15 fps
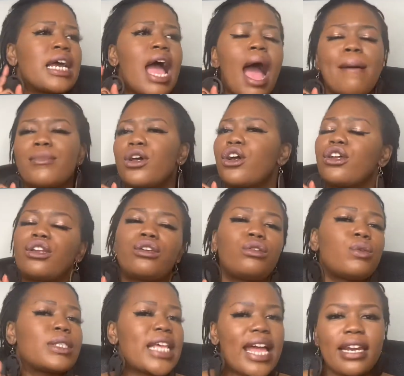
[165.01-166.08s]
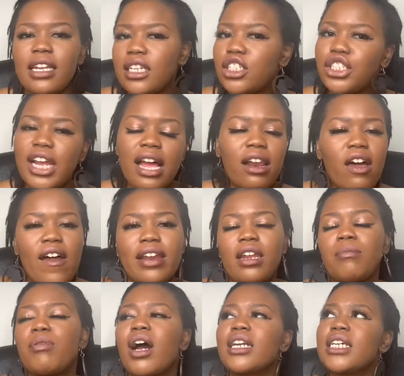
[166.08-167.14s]
I'm not going to use any gel or any
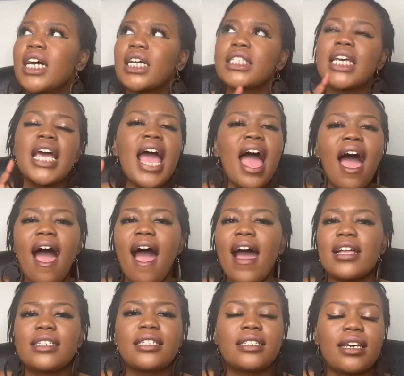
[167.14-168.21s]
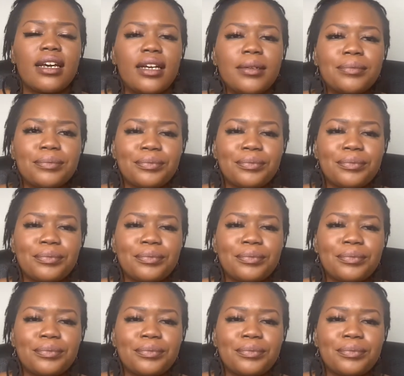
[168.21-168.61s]
product. And I